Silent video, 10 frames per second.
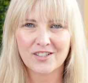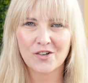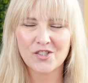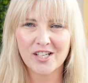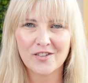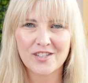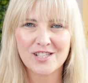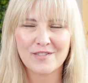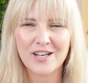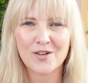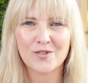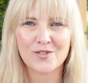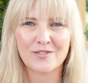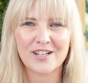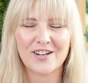go check out these
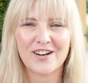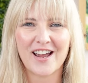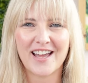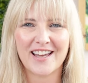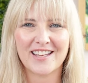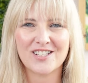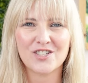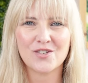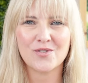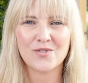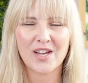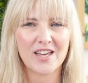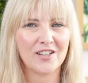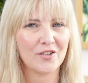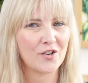videos over here and you
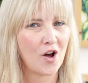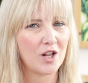can learn